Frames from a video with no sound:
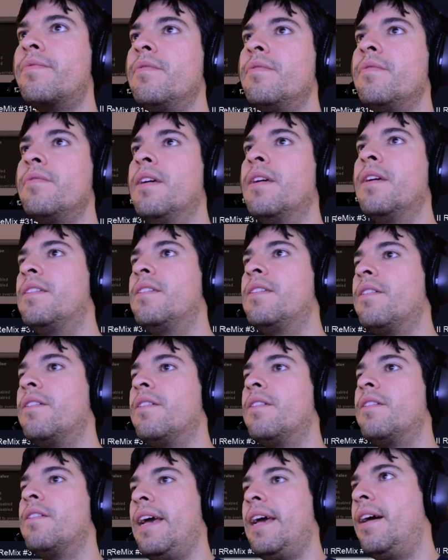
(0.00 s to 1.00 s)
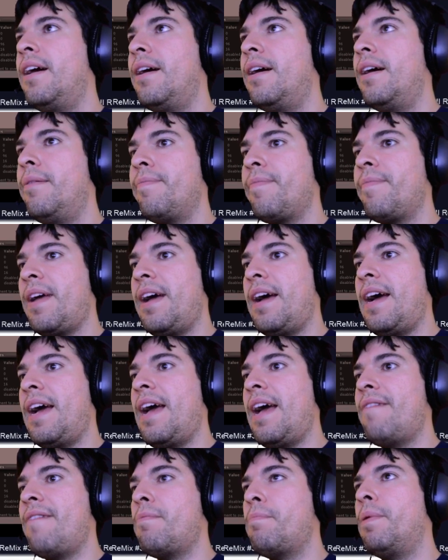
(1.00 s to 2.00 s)
So okay, I
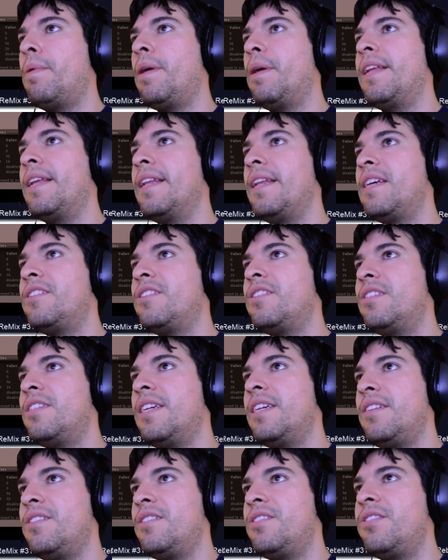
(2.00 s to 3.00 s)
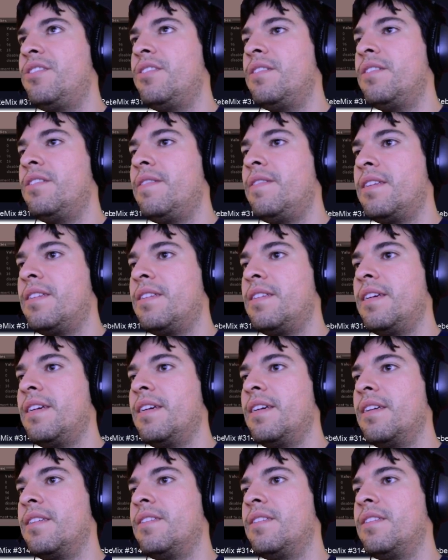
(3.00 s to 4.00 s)
have a button and that should change 2 of these
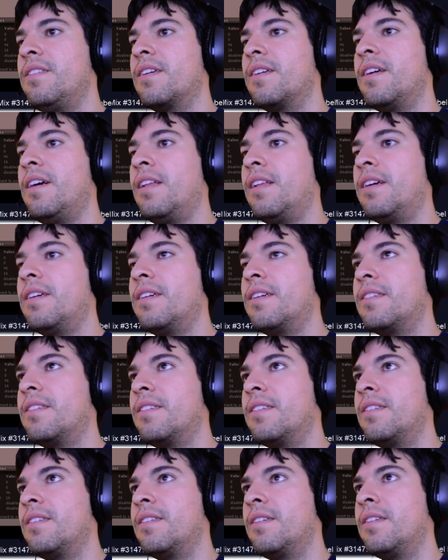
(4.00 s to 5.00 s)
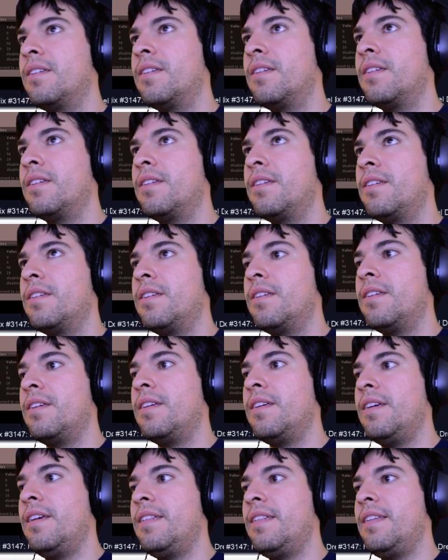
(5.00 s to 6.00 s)
things into colors.
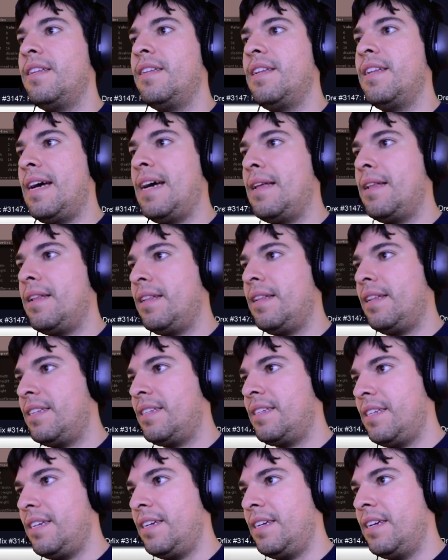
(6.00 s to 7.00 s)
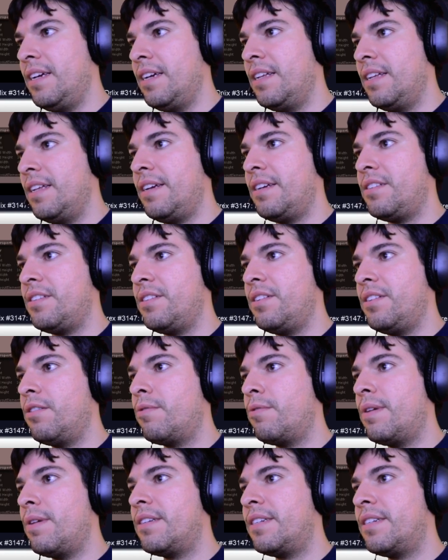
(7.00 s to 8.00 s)
It did not. Let's see. There is no
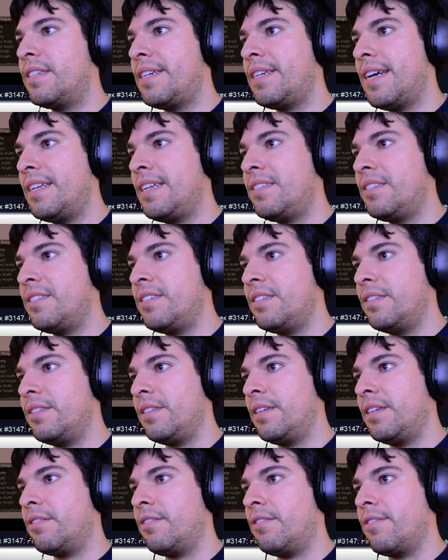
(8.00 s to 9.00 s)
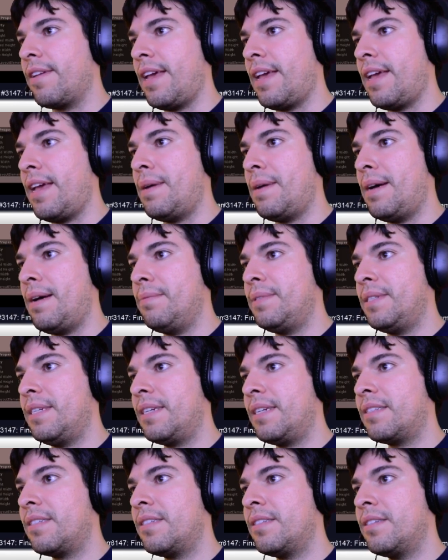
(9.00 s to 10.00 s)
render attached to a literal game
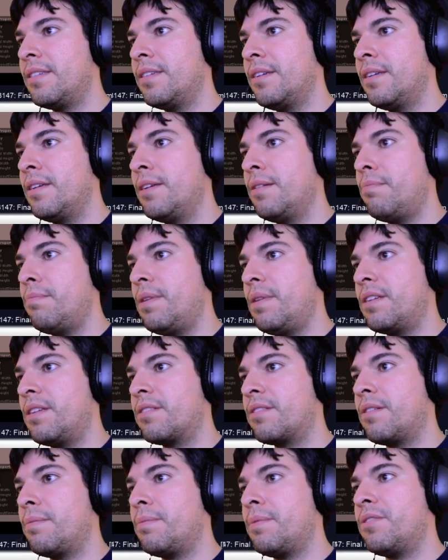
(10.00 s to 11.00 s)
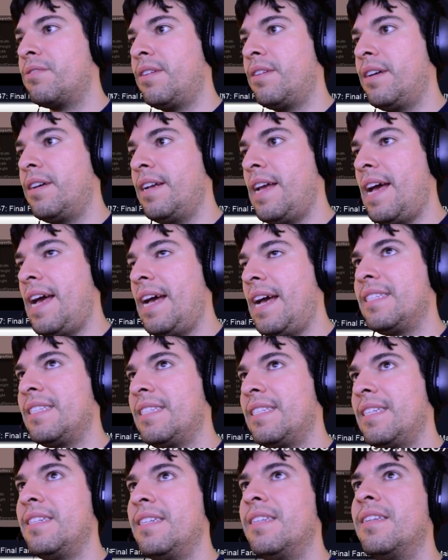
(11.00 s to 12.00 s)
object, but a script is trying to
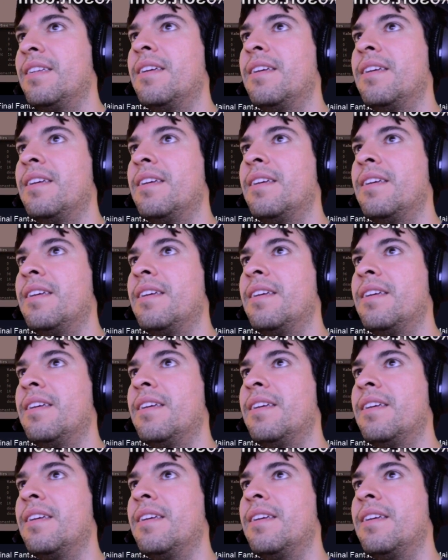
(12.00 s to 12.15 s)
access it.